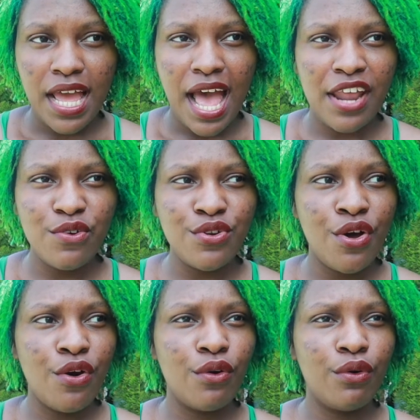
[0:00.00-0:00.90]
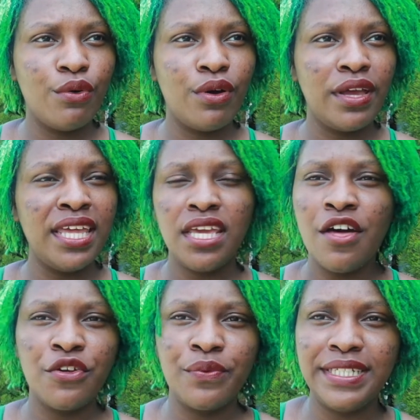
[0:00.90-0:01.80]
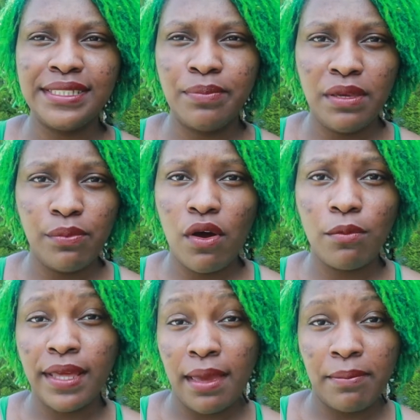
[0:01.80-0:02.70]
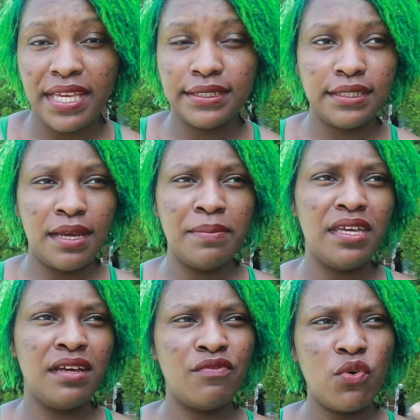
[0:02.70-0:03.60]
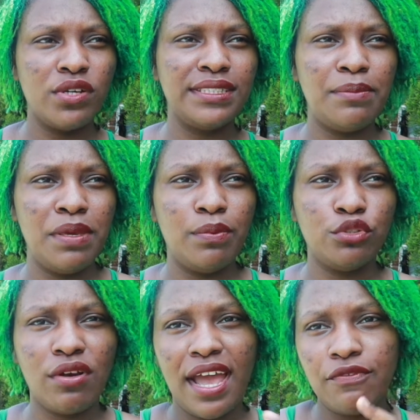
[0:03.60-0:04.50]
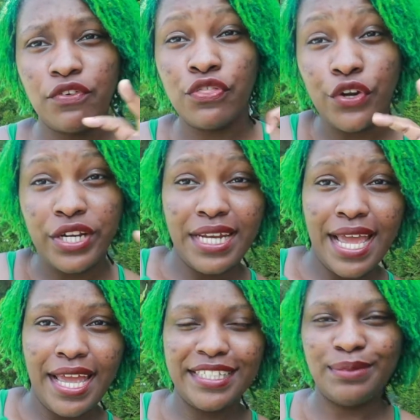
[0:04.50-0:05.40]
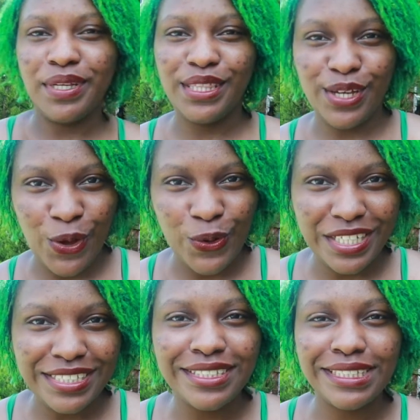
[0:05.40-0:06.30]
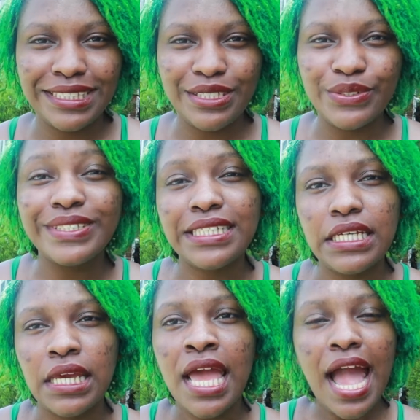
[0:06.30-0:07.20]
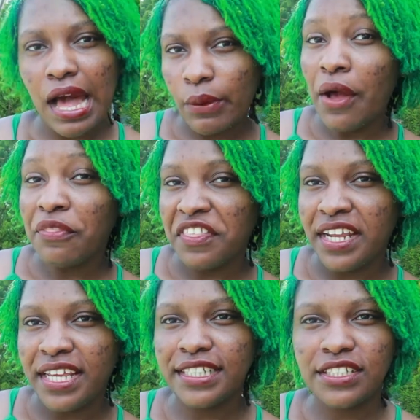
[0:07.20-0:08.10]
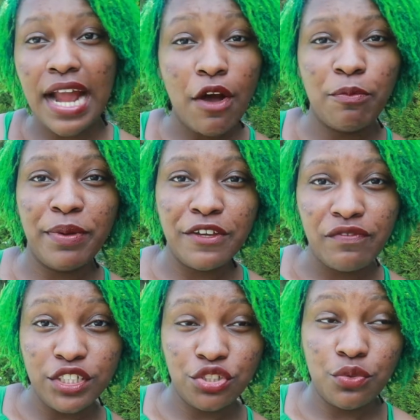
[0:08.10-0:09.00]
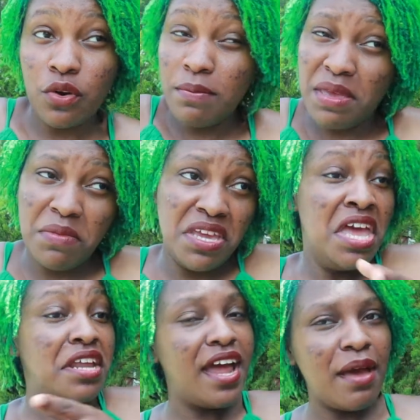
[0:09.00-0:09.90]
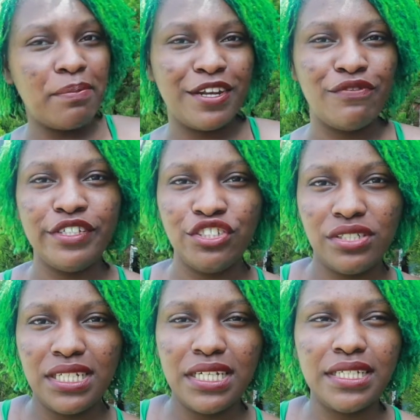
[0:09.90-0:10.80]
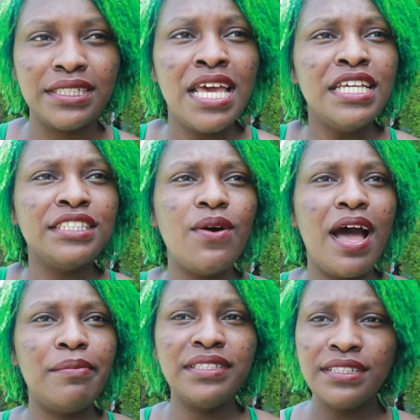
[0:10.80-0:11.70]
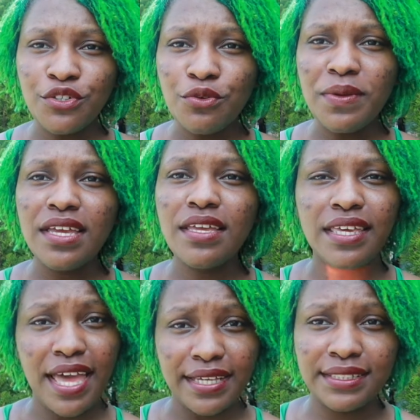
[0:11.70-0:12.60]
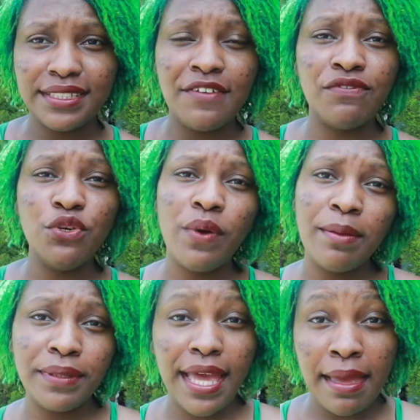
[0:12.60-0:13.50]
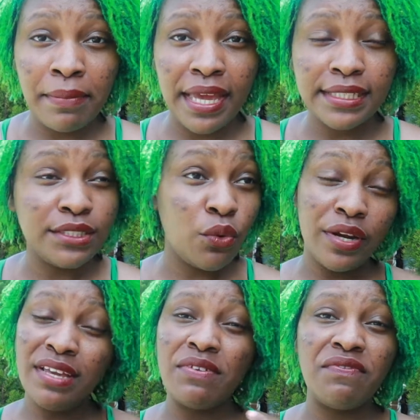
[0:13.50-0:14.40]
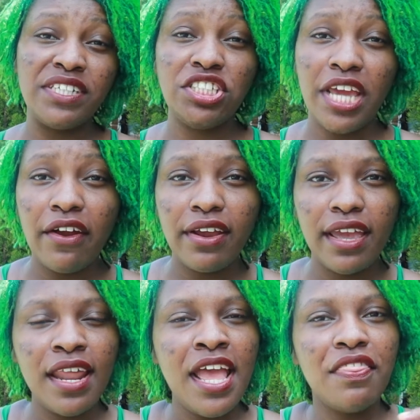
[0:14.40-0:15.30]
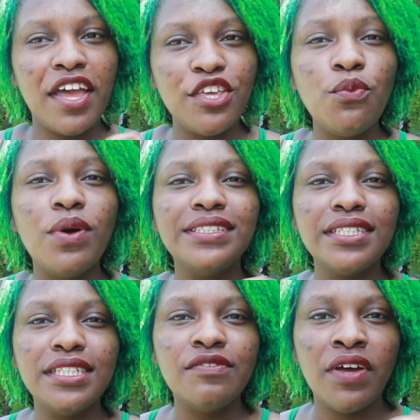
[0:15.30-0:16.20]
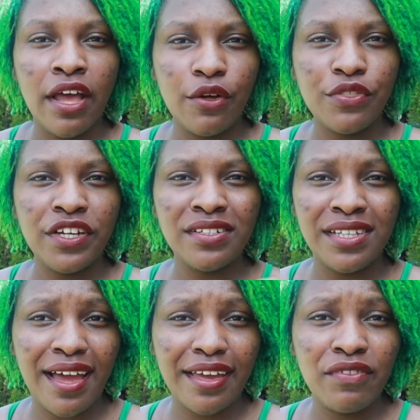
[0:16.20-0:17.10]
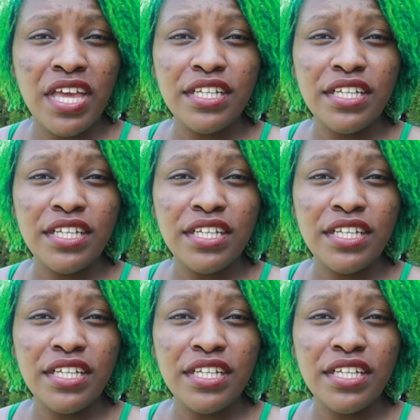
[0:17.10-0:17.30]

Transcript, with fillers: I don't know any other reason people go plant-based. I mean, of course, some people try it for thirty days, but the goal is to still see how healthy it is, or how beneficial, or maybe not beneficial it is. So I'm assuming, yes, if you went plant-based or even vegetarian, that you want to live a healthier life.